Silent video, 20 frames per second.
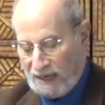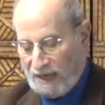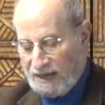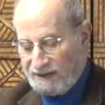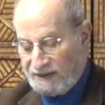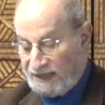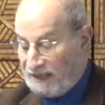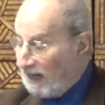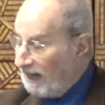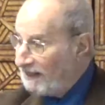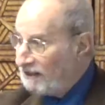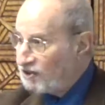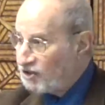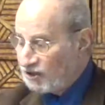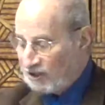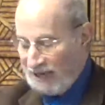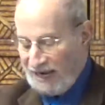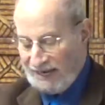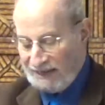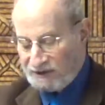The United
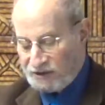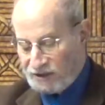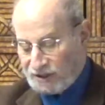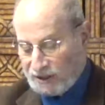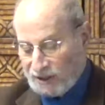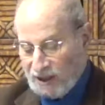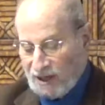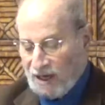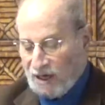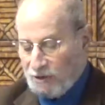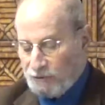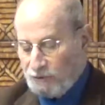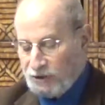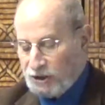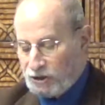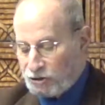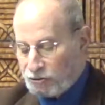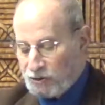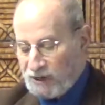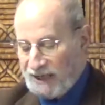States
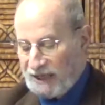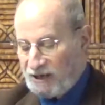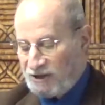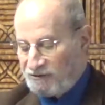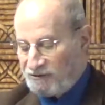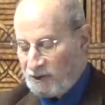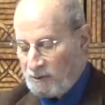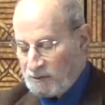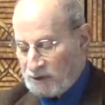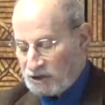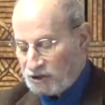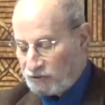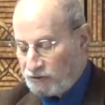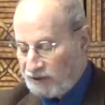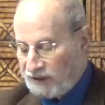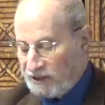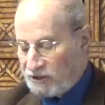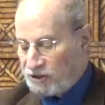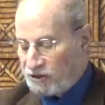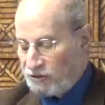retreated from its
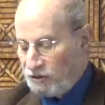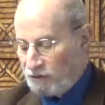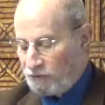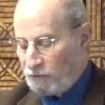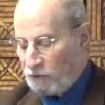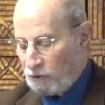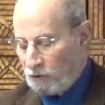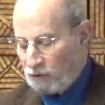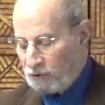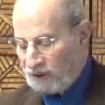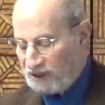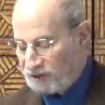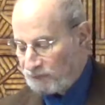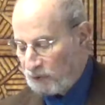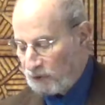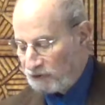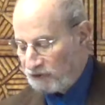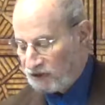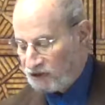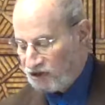traditional role as
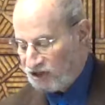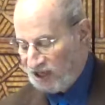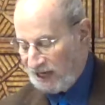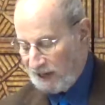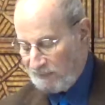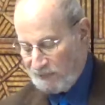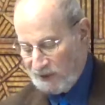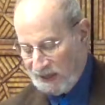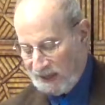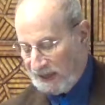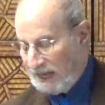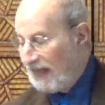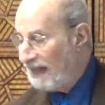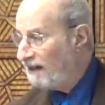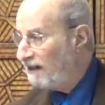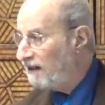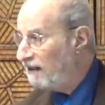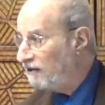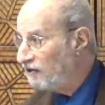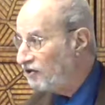both a champion
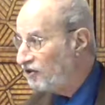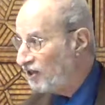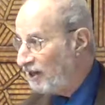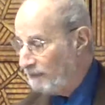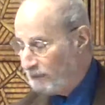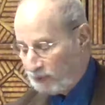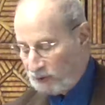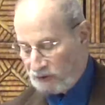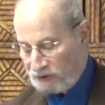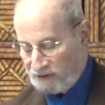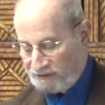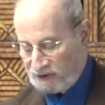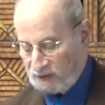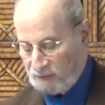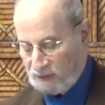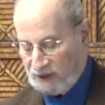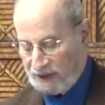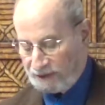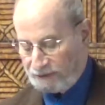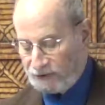and an exemplar of
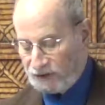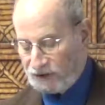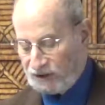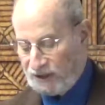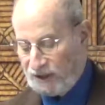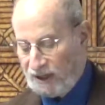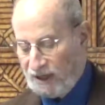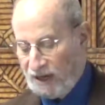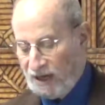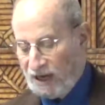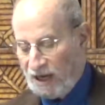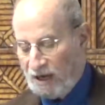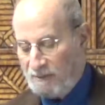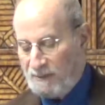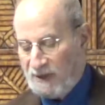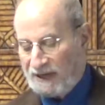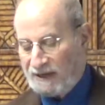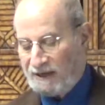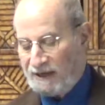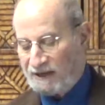democracy
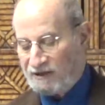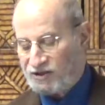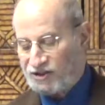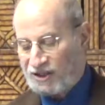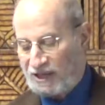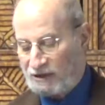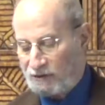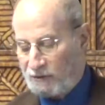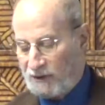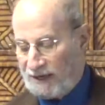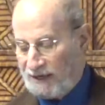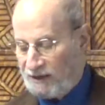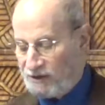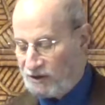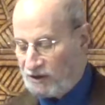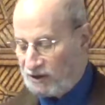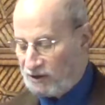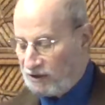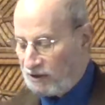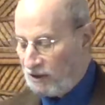amid an accelerating
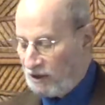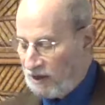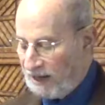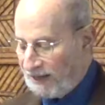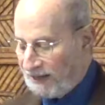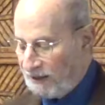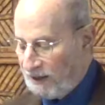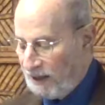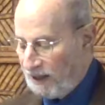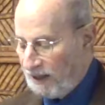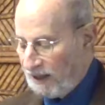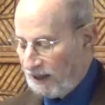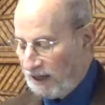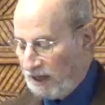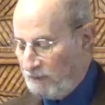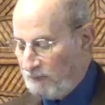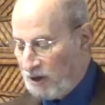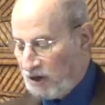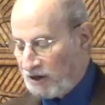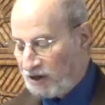decline in
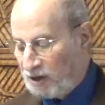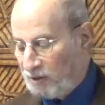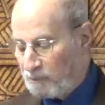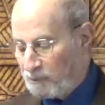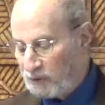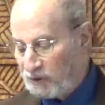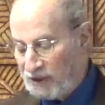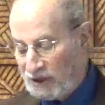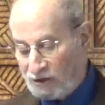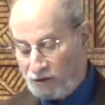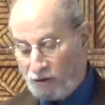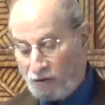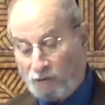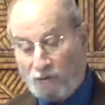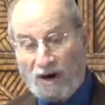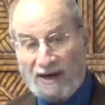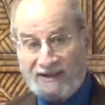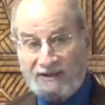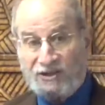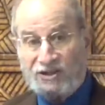American political
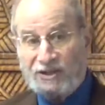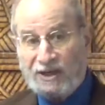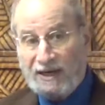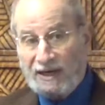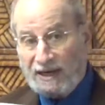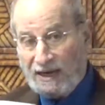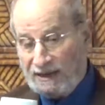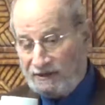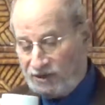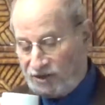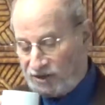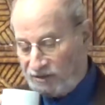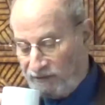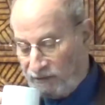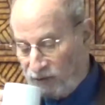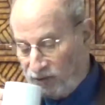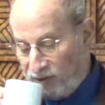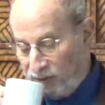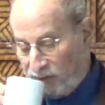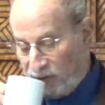rights and
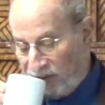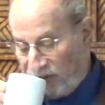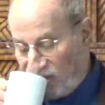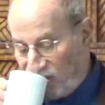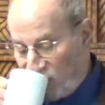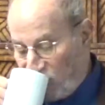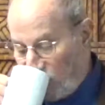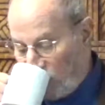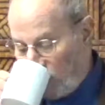civil liberties.